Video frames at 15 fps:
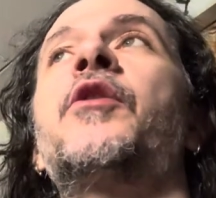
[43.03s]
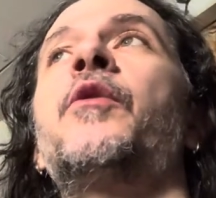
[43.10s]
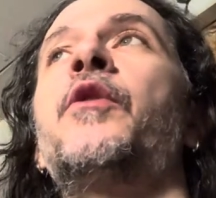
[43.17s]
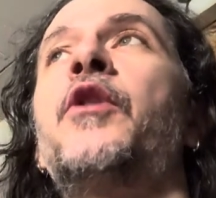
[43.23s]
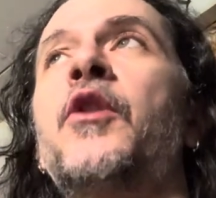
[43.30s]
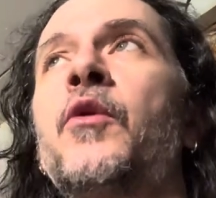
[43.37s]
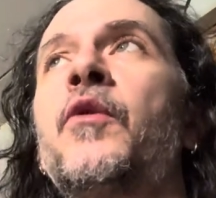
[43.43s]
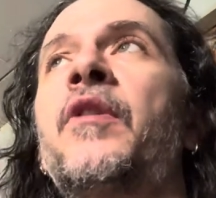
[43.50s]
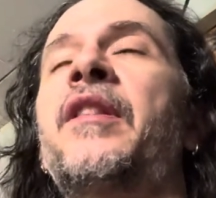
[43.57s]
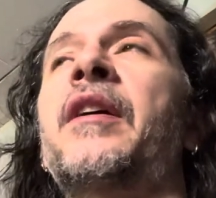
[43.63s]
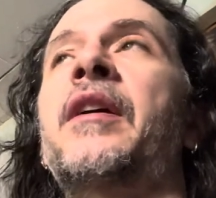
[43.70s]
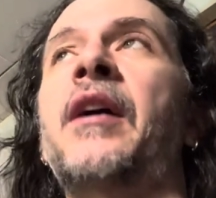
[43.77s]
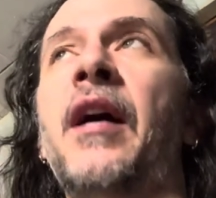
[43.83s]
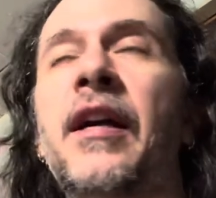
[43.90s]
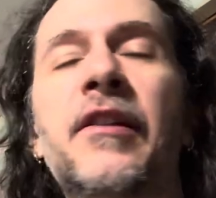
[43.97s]
use the
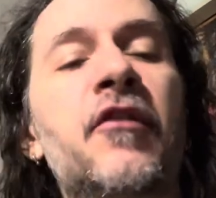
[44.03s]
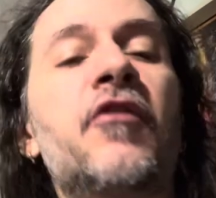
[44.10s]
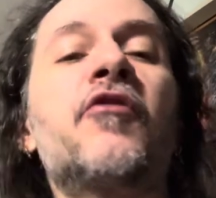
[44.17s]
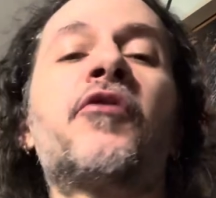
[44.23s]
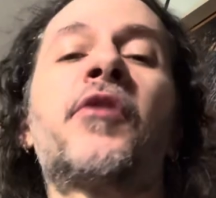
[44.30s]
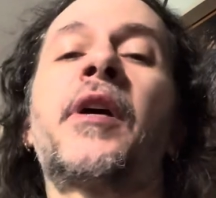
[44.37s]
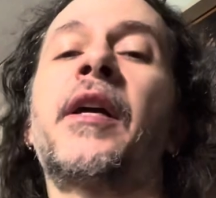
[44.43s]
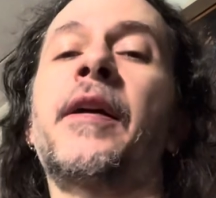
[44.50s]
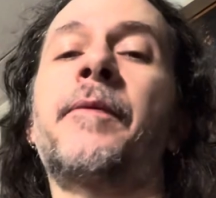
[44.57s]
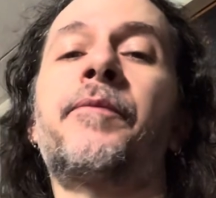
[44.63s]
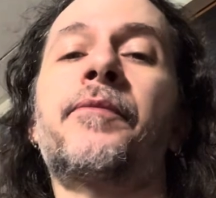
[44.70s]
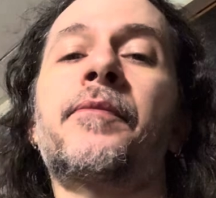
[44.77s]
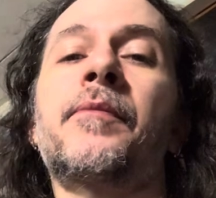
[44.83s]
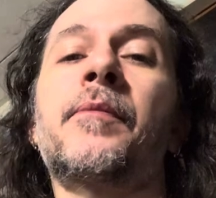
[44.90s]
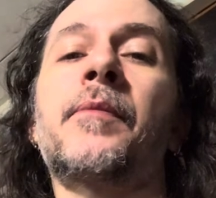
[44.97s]
kite string
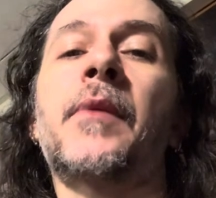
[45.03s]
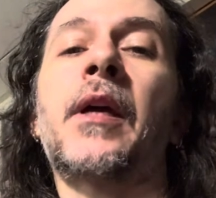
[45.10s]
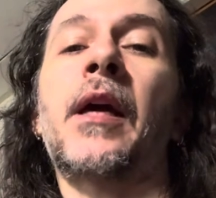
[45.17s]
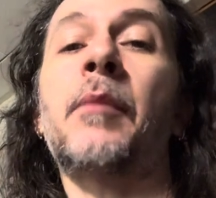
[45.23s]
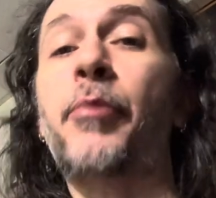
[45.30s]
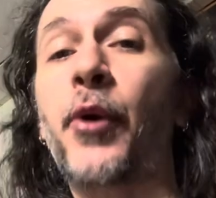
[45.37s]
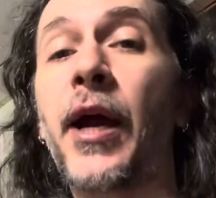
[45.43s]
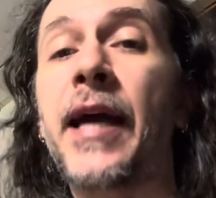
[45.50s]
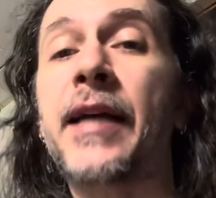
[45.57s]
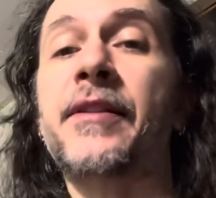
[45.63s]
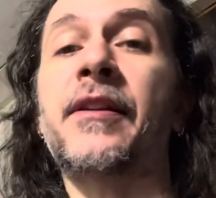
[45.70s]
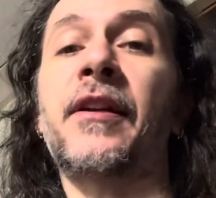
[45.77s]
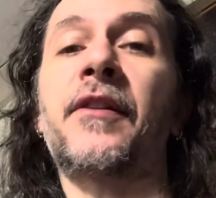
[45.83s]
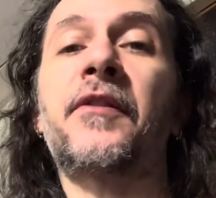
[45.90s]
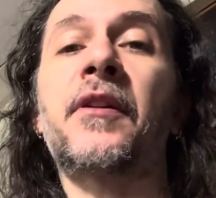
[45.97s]
and
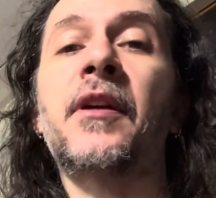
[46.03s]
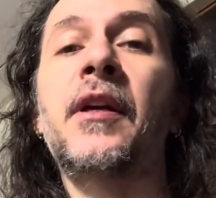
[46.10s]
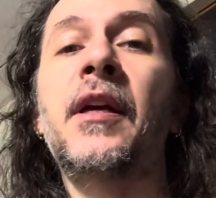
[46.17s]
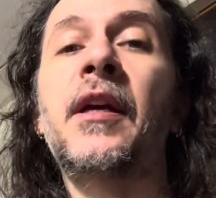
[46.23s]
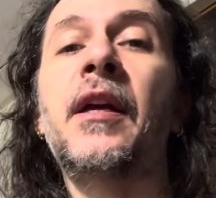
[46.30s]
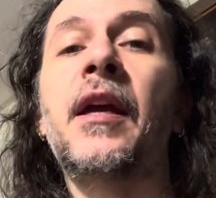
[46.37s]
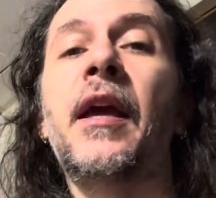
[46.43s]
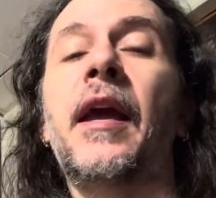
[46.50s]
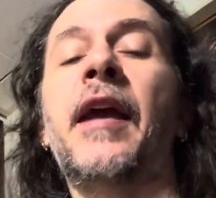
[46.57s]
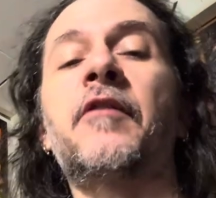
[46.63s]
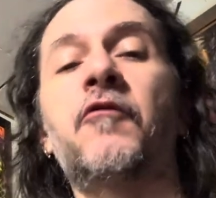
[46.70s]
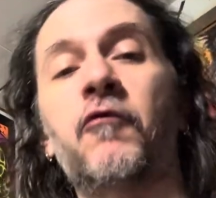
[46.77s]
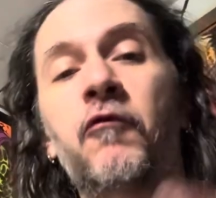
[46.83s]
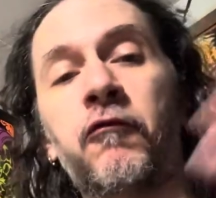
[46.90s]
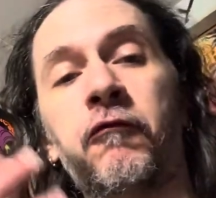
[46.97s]
practice
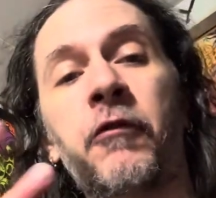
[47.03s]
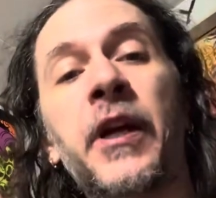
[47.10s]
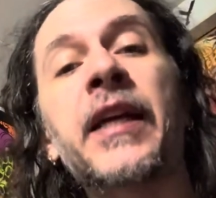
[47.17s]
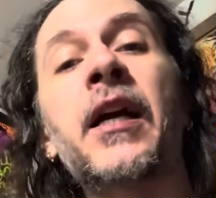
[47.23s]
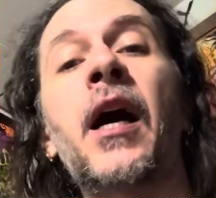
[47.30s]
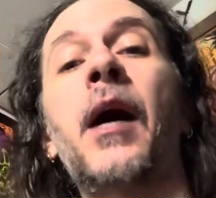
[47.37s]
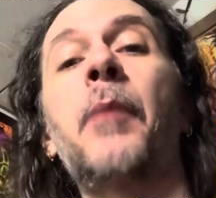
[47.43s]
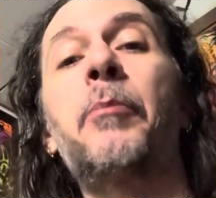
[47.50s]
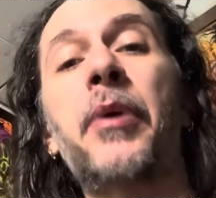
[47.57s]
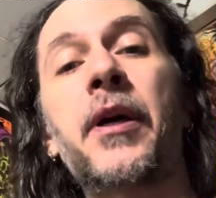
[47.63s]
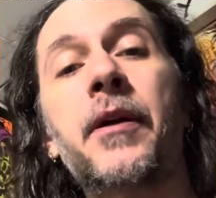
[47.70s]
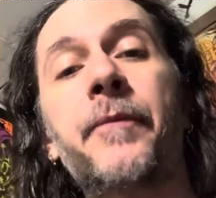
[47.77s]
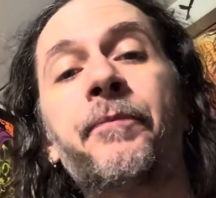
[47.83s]
and rig up